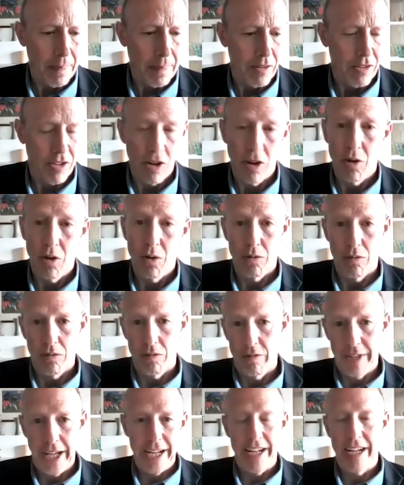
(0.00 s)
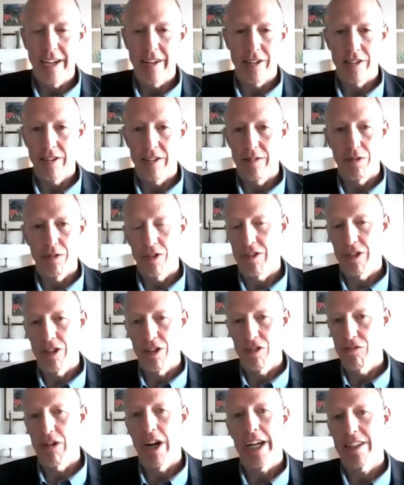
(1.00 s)
So that has just a
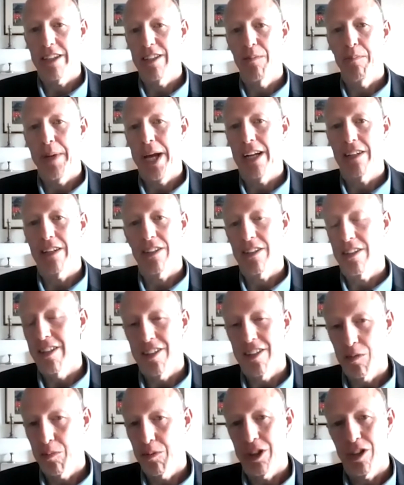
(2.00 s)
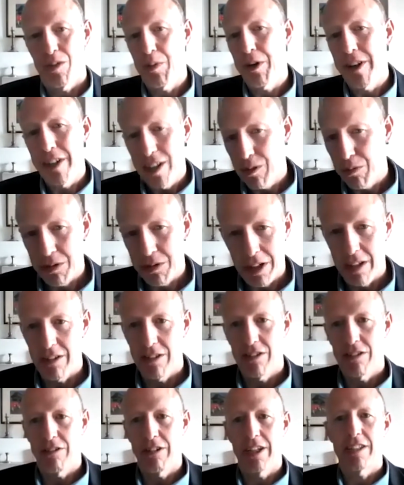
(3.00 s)
direct impact on customer experience, which
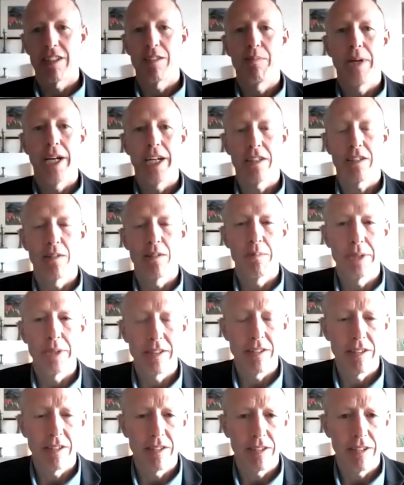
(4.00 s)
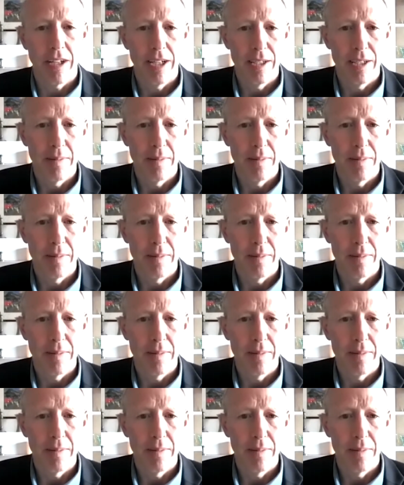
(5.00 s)
has a direct impact on business.